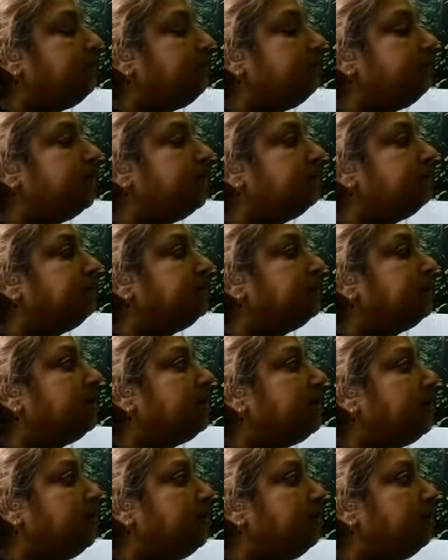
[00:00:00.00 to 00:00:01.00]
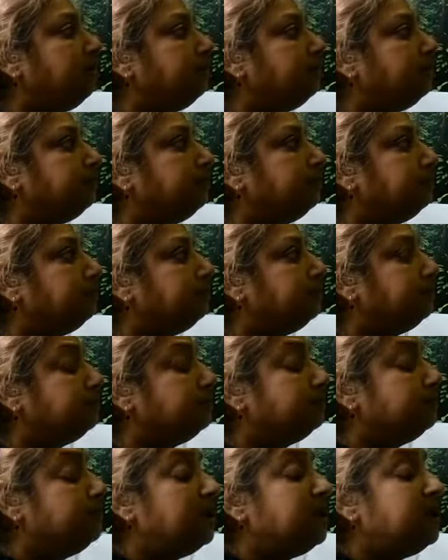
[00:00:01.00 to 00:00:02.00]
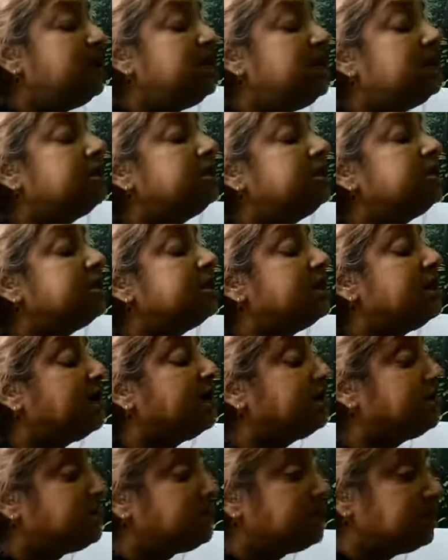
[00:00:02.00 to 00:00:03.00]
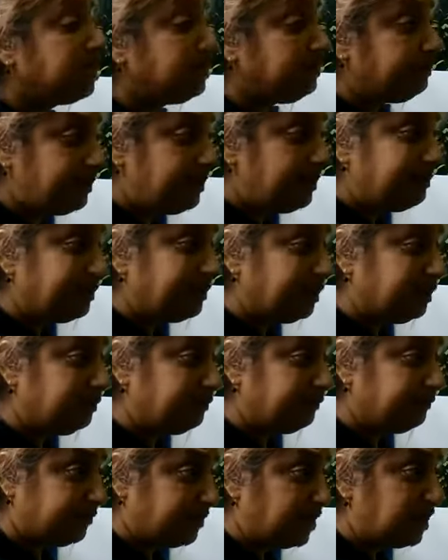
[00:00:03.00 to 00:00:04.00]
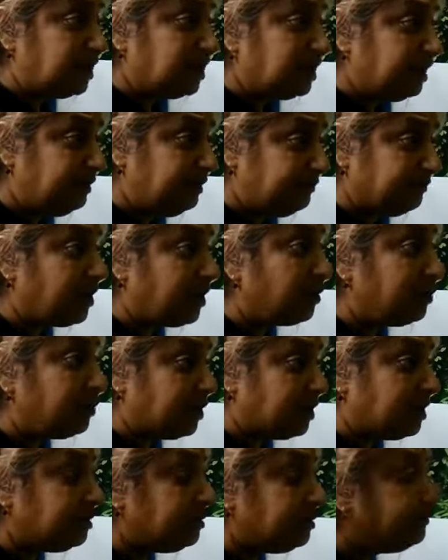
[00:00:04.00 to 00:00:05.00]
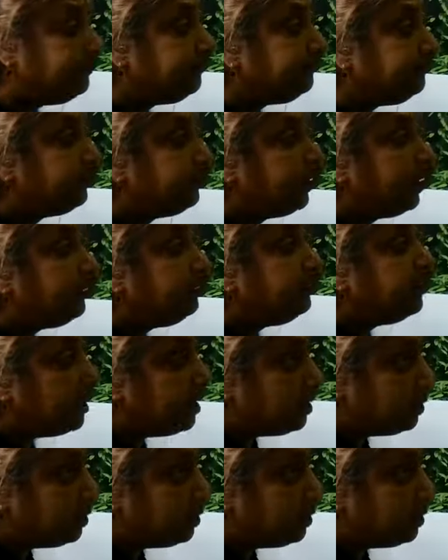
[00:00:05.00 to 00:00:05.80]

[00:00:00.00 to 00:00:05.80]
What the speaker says: But many international people finally found it. And they